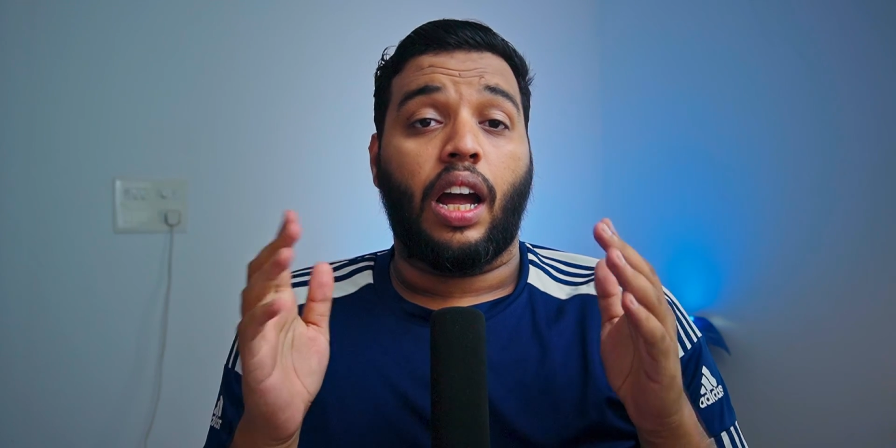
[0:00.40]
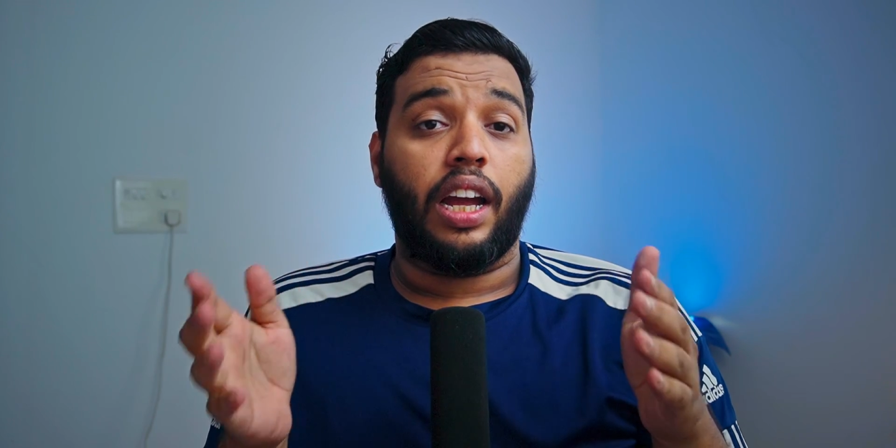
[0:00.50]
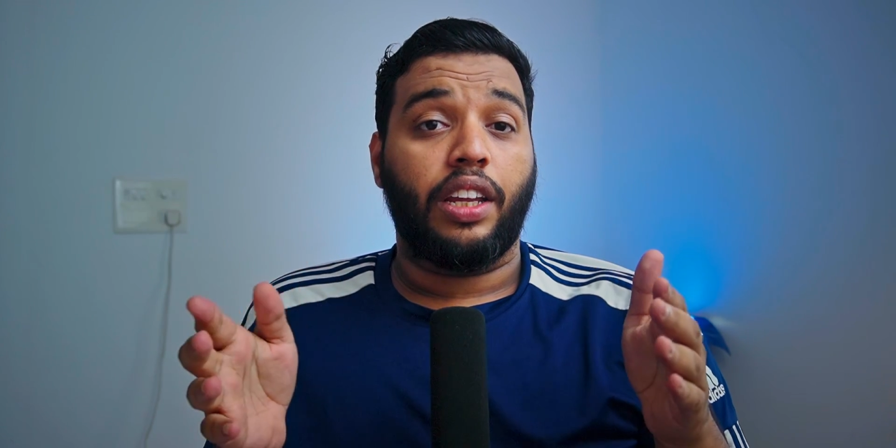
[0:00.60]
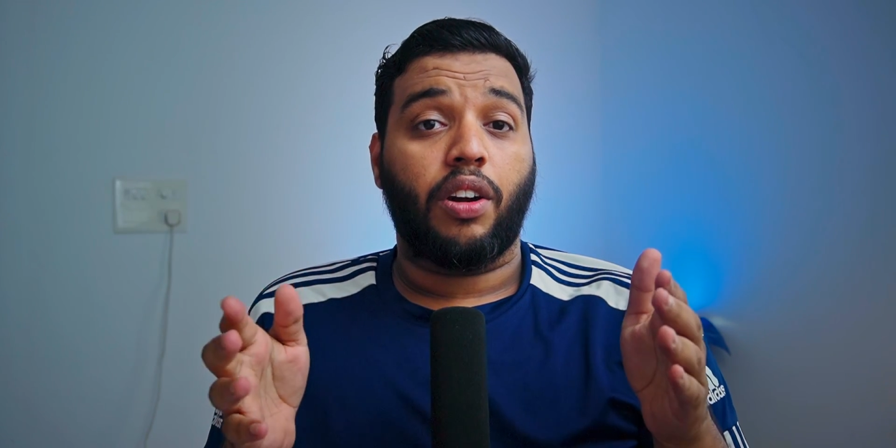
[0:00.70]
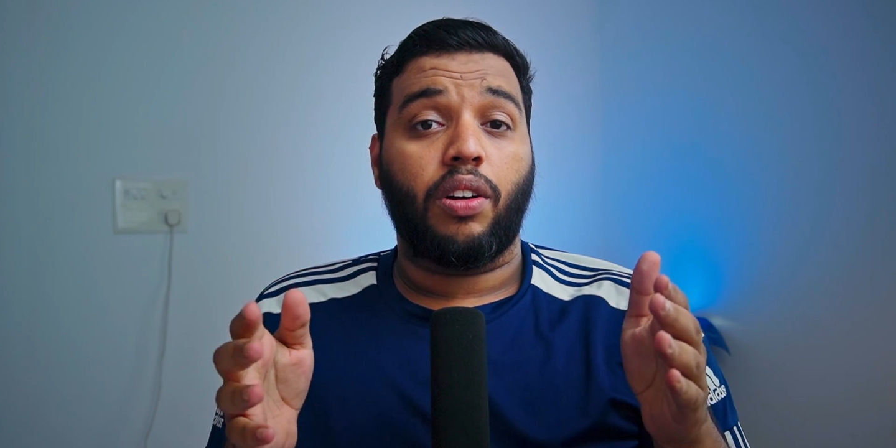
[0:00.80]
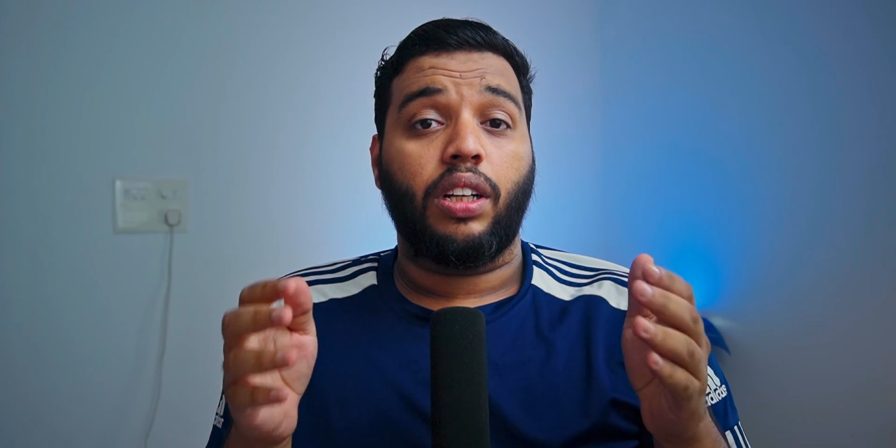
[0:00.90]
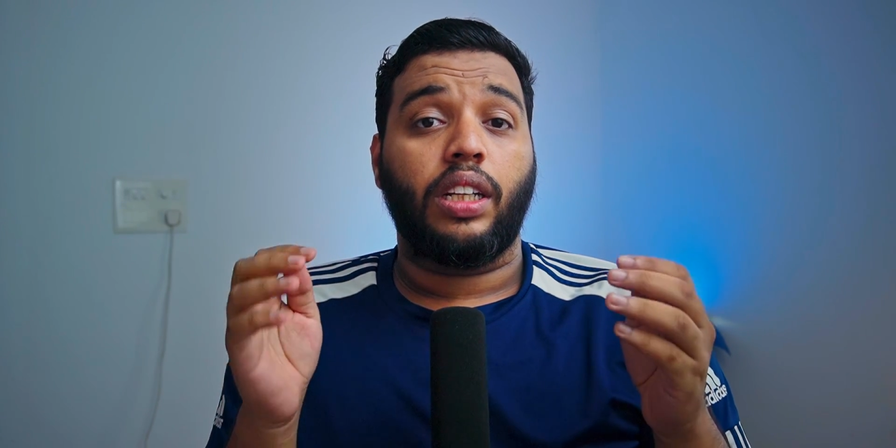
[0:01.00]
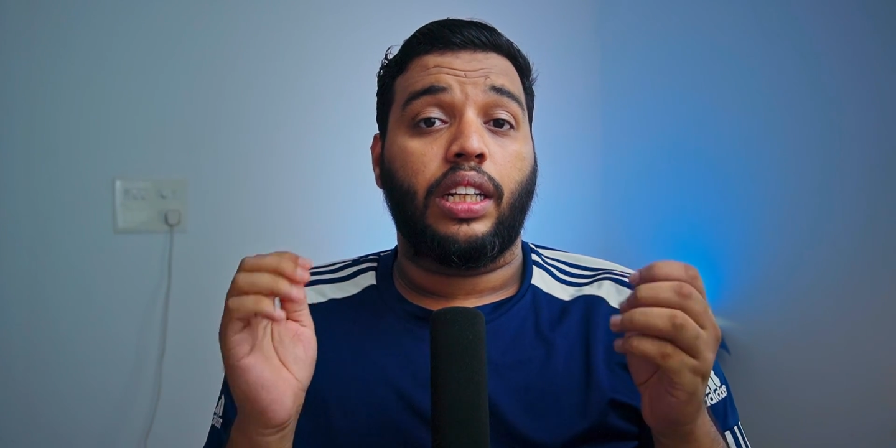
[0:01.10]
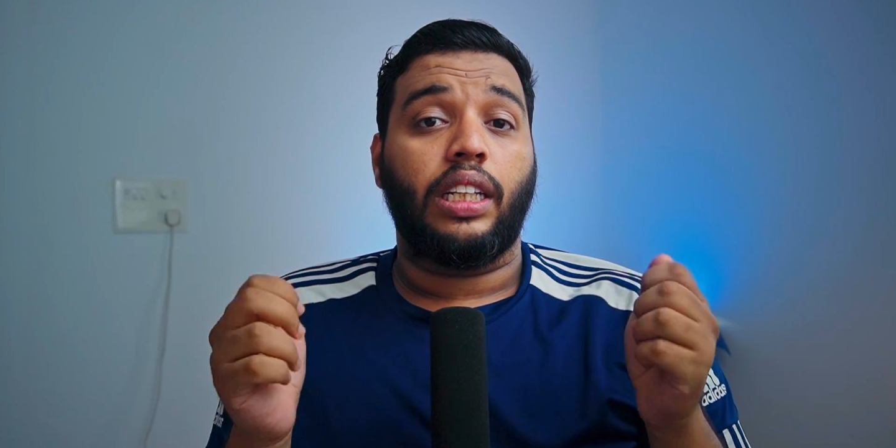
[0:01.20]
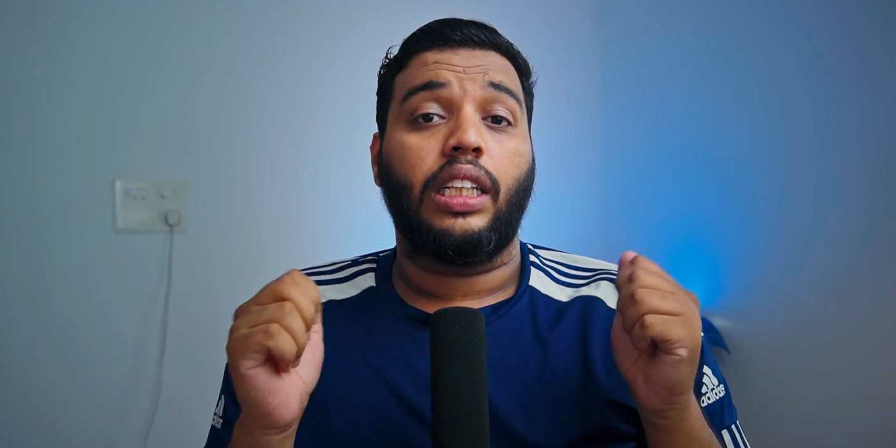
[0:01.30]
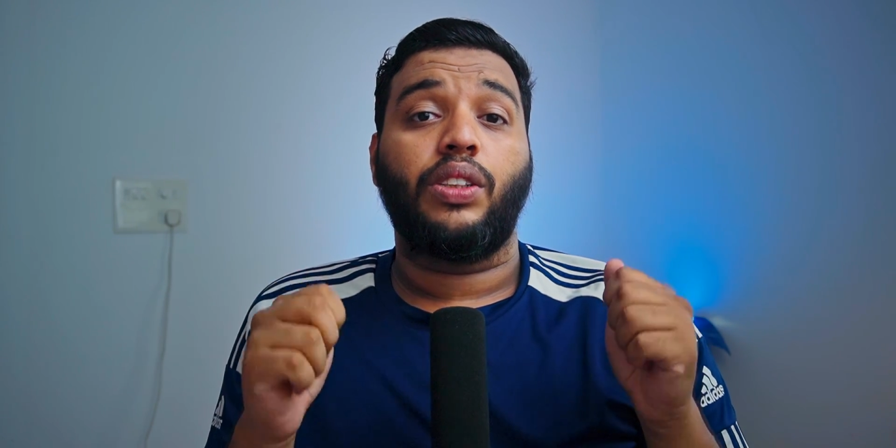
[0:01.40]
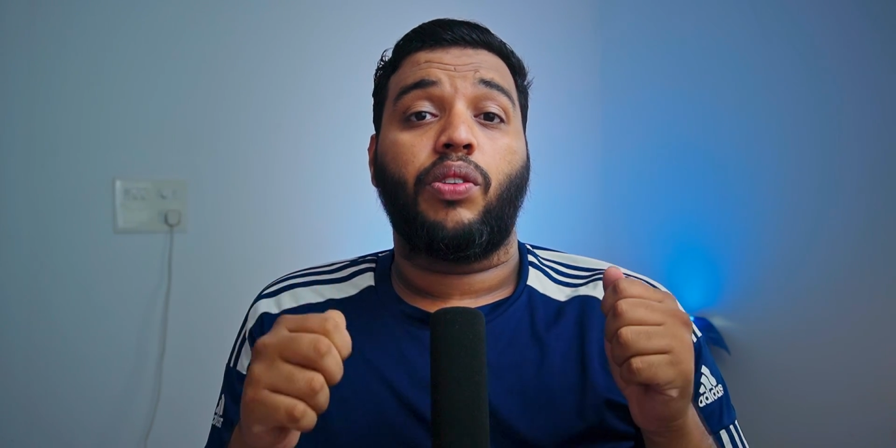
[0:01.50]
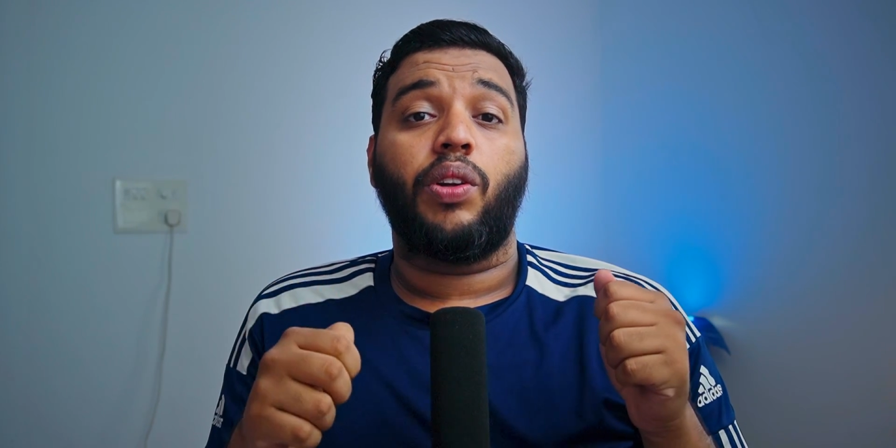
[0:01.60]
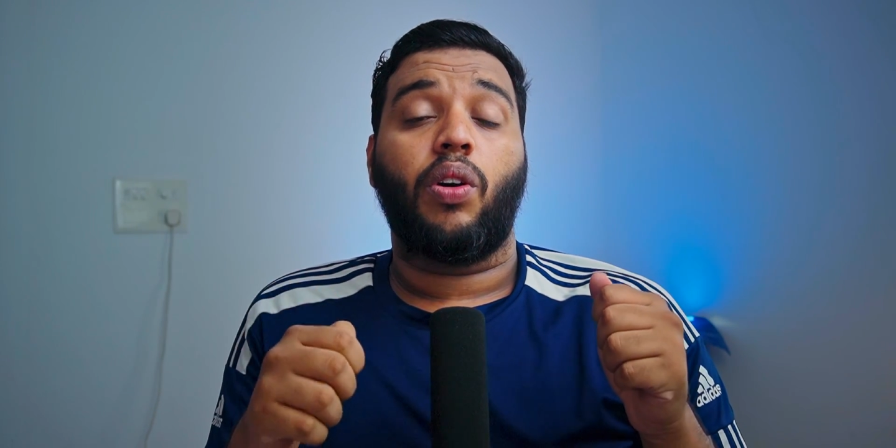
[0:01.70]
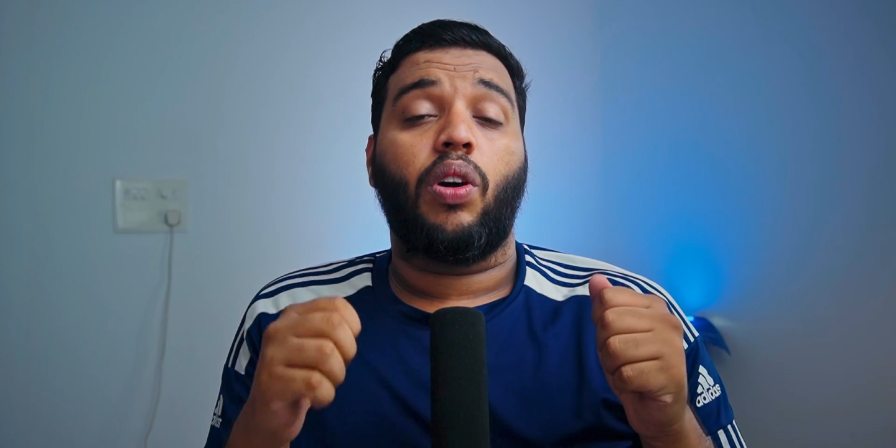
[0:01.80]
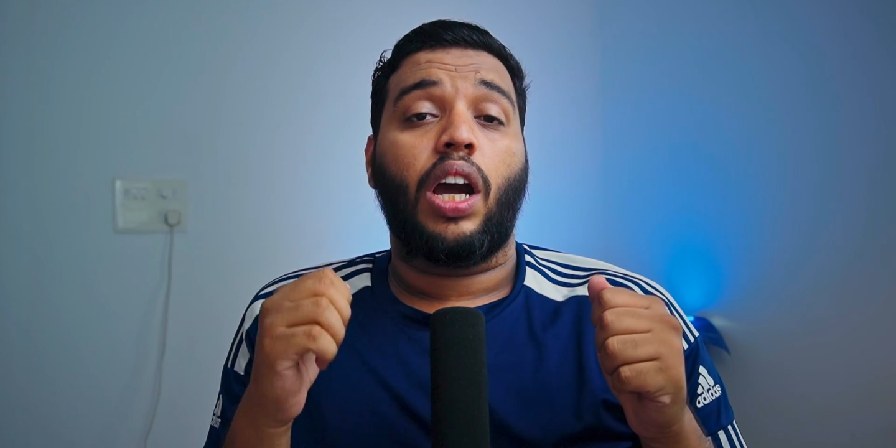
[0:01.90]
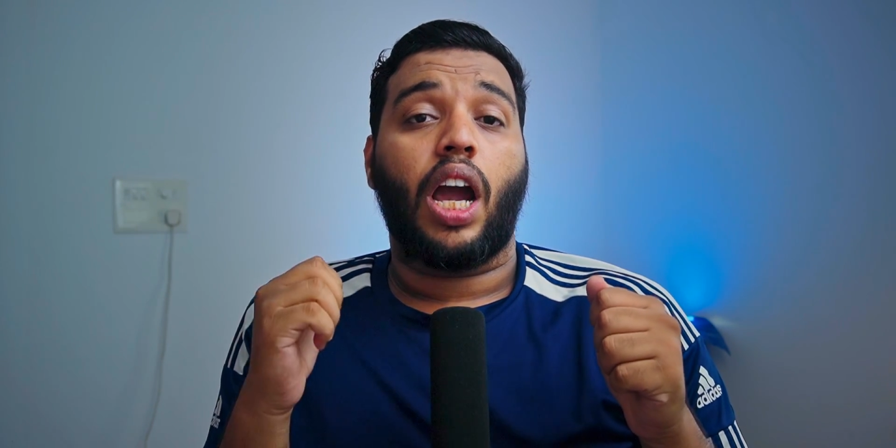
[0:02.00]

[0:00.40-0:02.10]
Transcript: I on this video